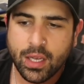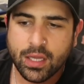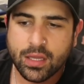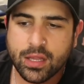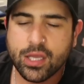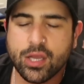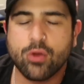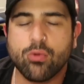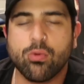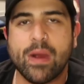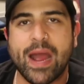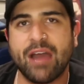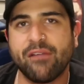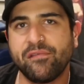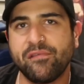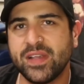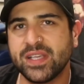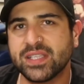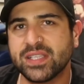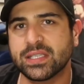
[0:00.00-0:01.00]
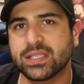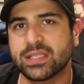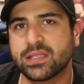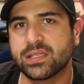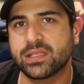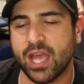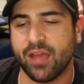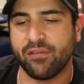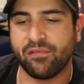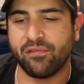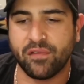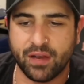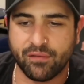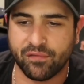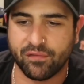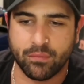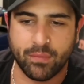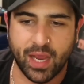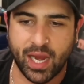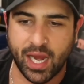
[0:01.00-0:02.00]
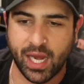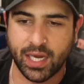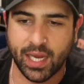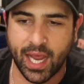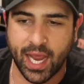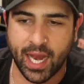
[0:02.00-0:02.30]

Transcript: The graph is a definite for me,